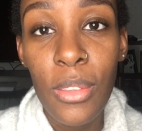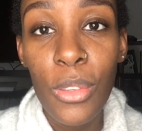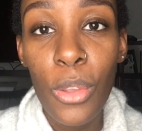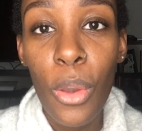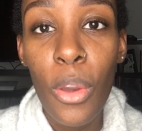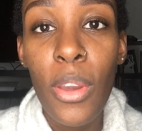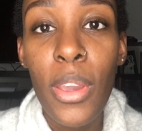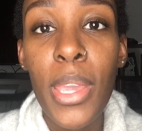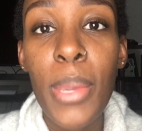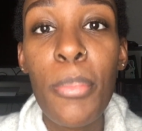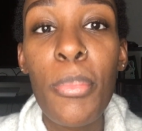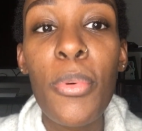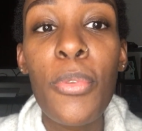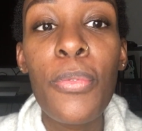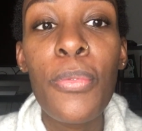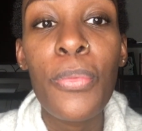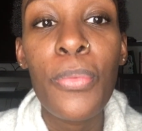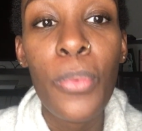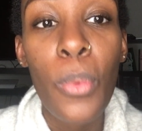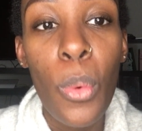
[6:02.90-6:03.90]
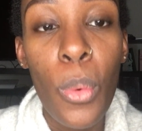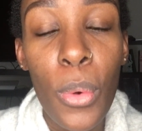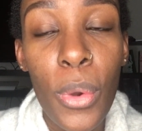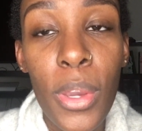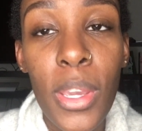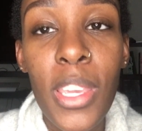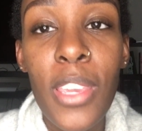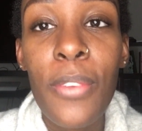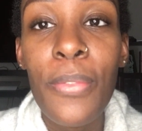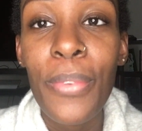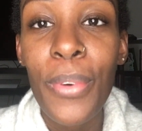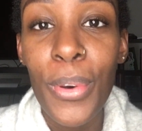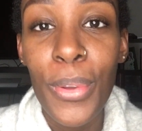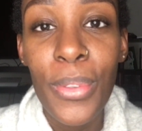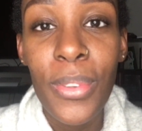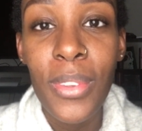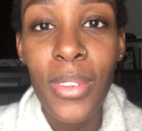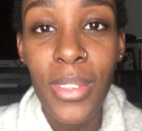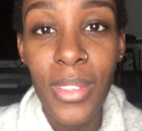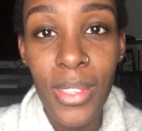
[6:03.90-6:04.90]
sorry, before he
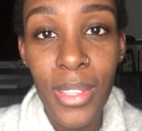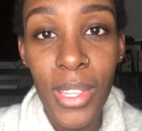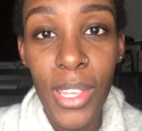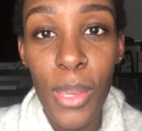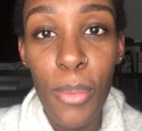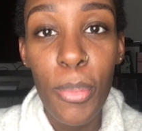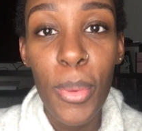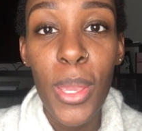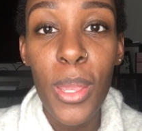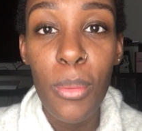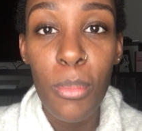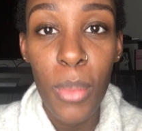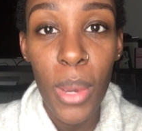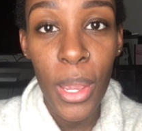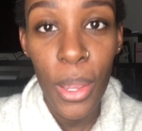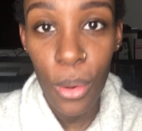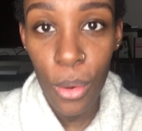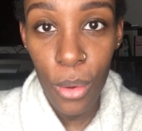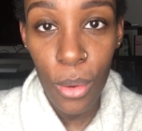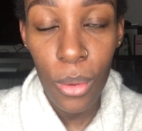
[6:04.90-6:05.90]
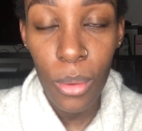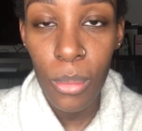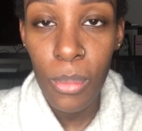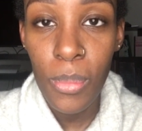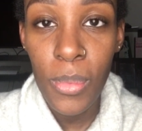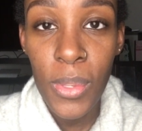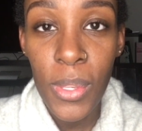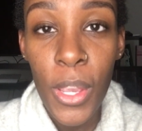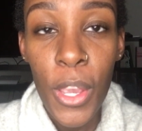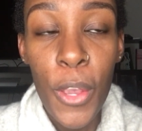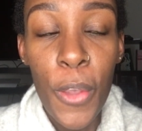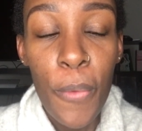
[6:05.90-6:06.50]
falls asleep in my arms.